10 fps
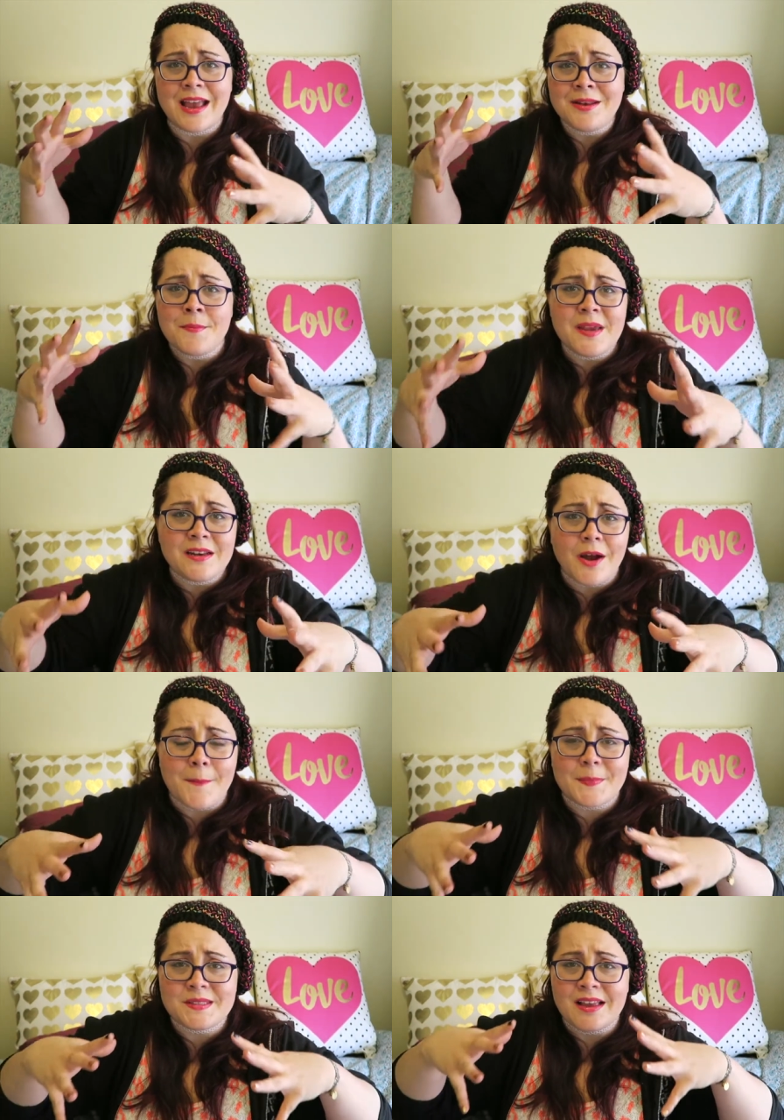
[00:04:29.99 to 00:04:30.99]
and
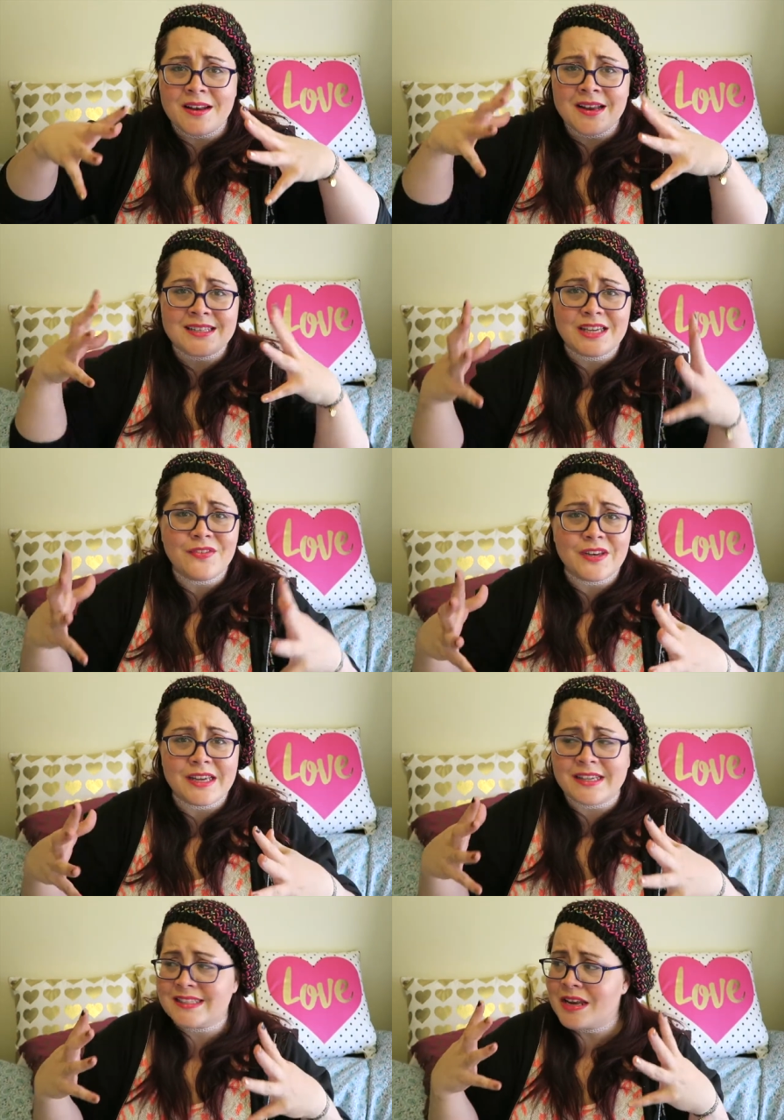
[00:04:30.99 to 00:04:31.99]
meetups and activities